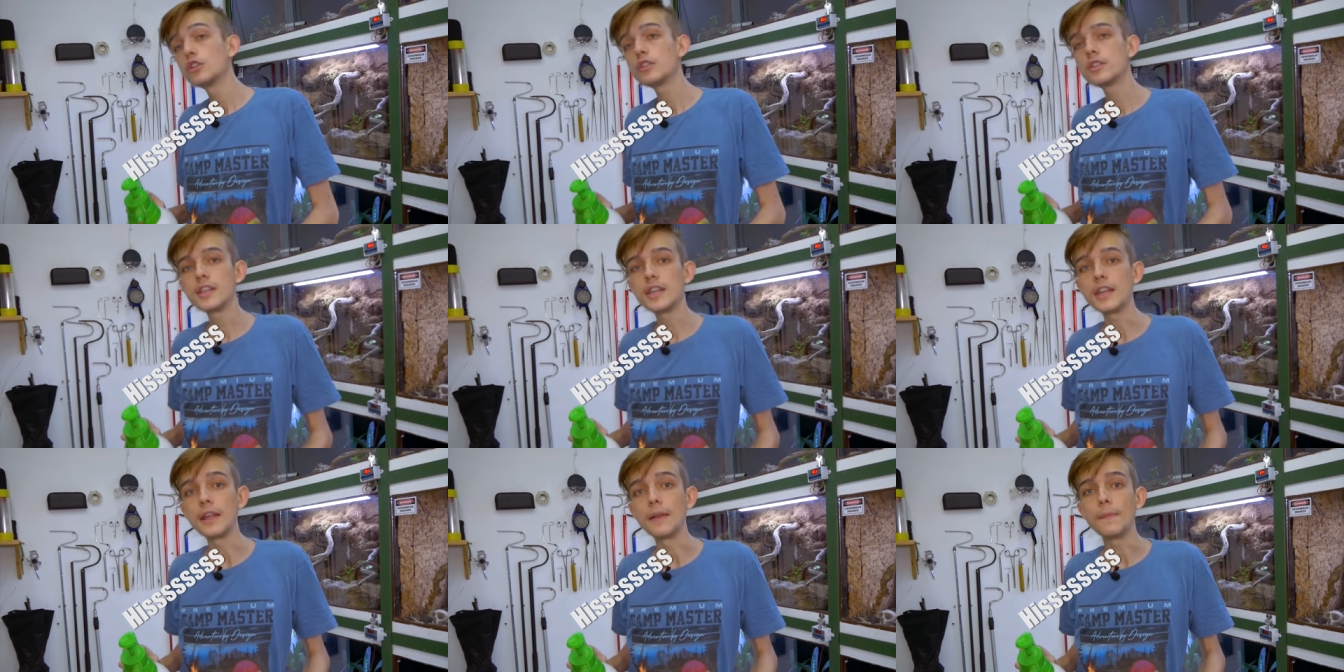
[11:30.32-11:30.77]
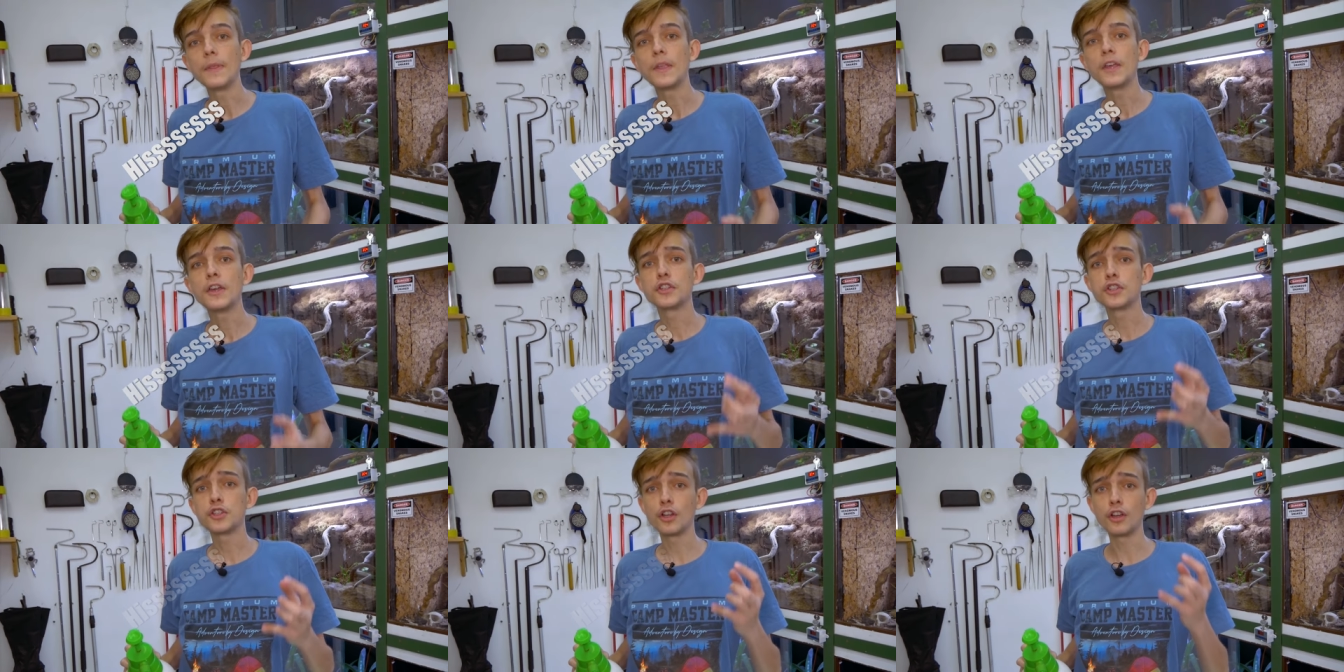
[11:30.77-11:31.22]
You see,
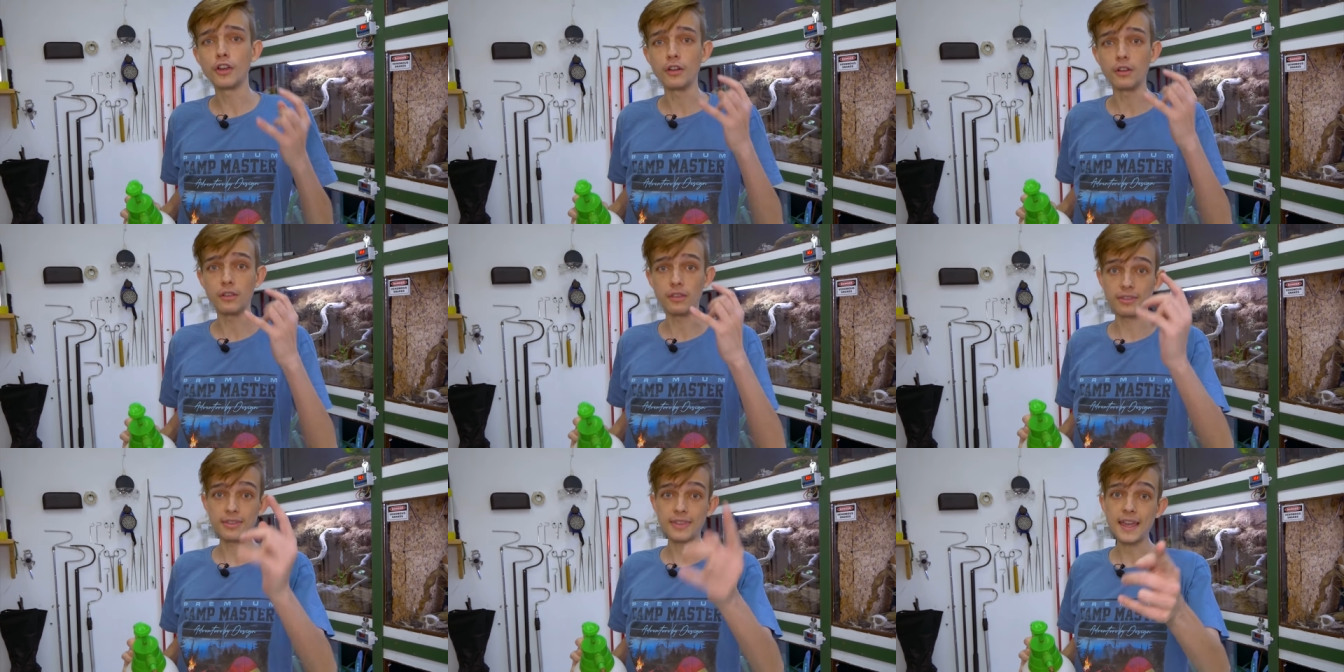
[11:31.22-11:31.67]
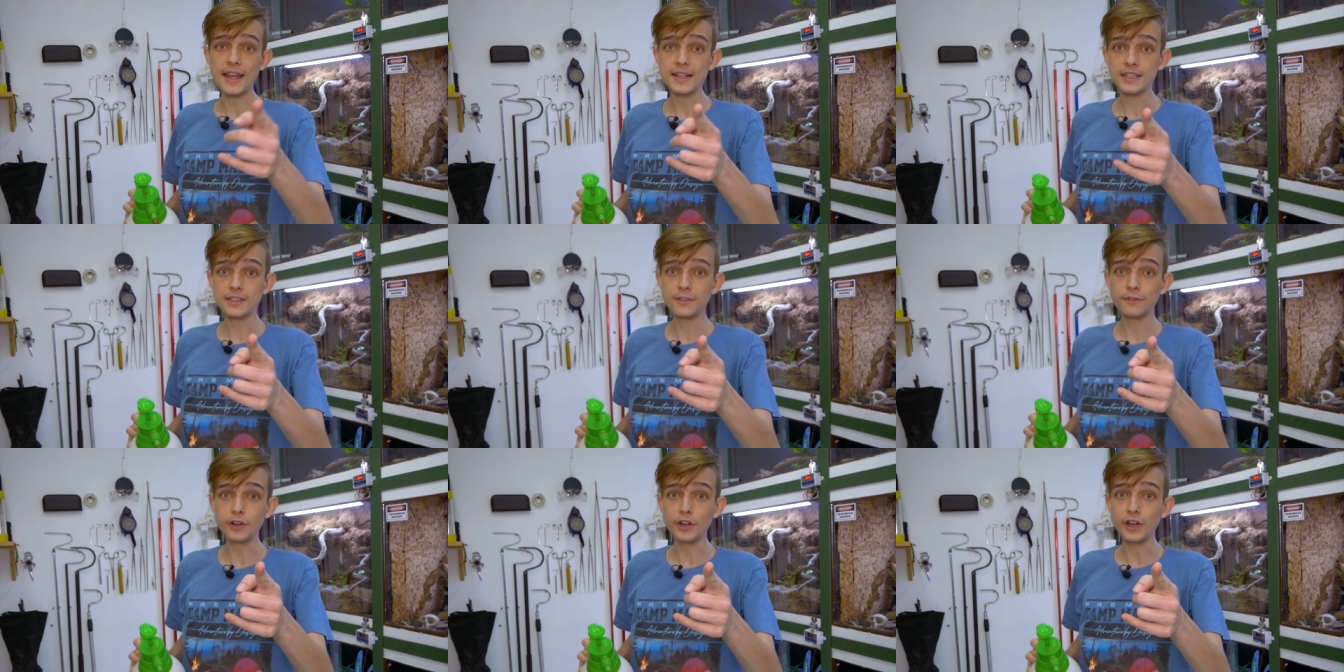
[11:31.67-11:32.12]
so
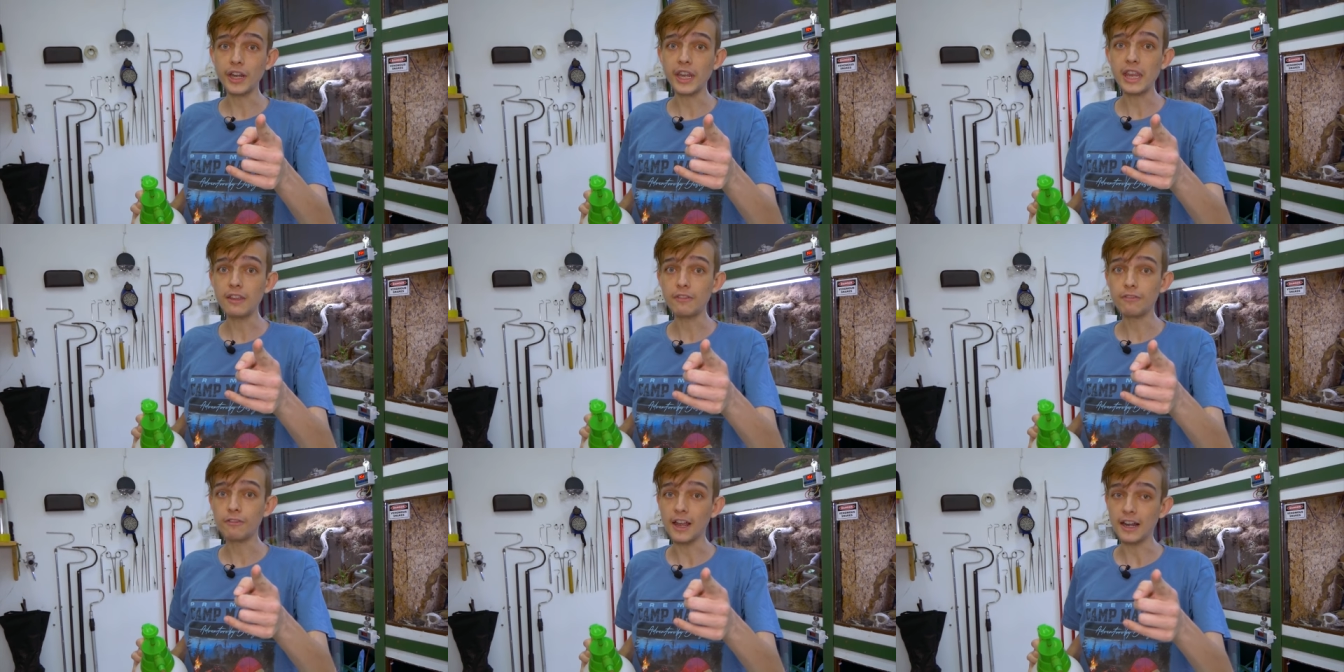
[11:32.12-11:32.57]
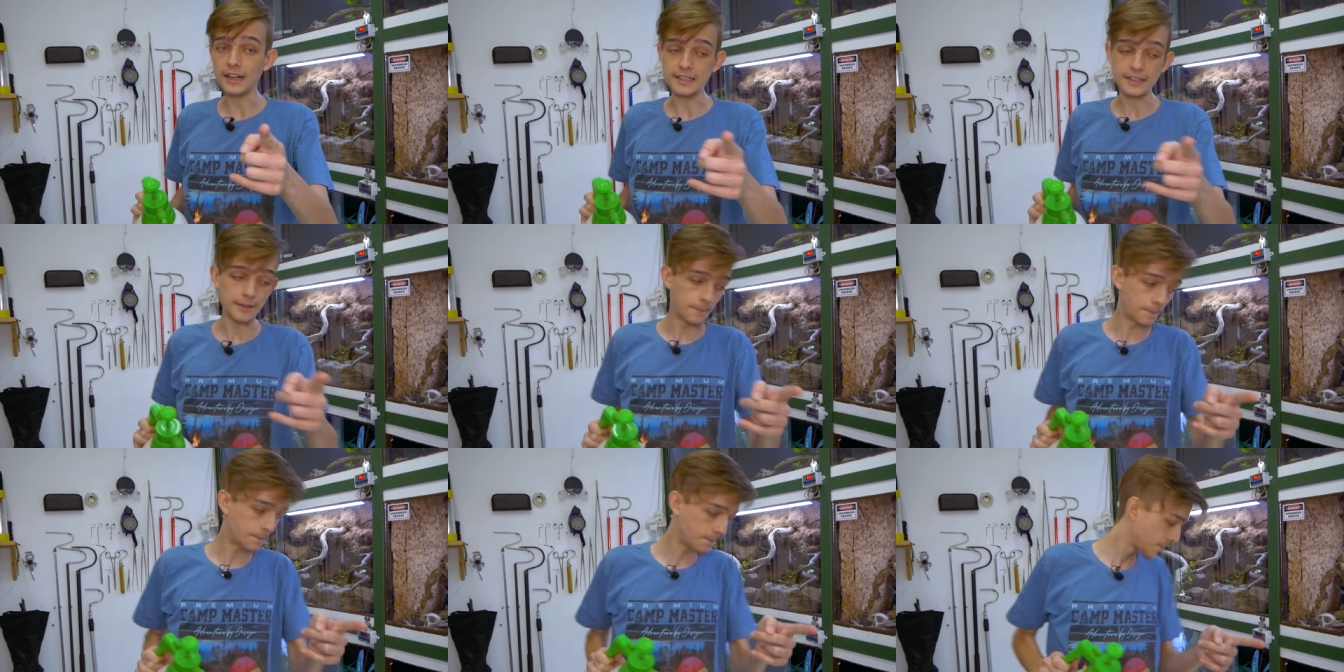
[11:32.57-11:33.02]
that's a very key
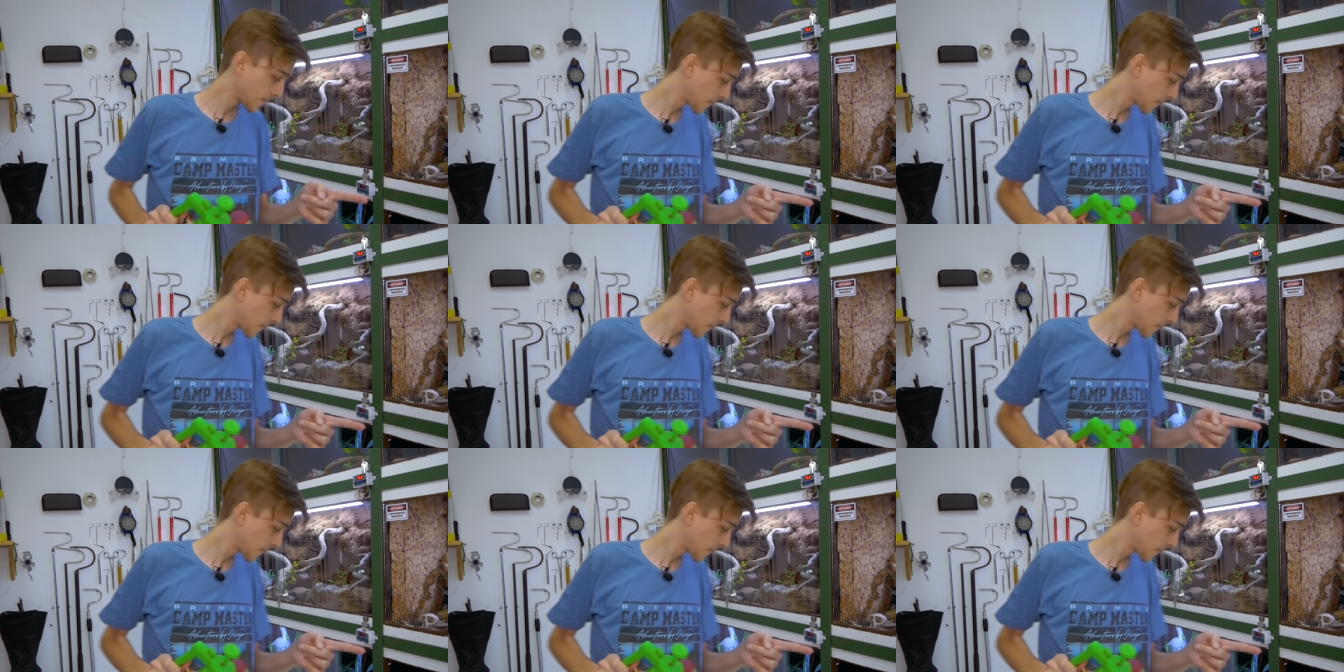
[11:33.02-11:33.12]
factor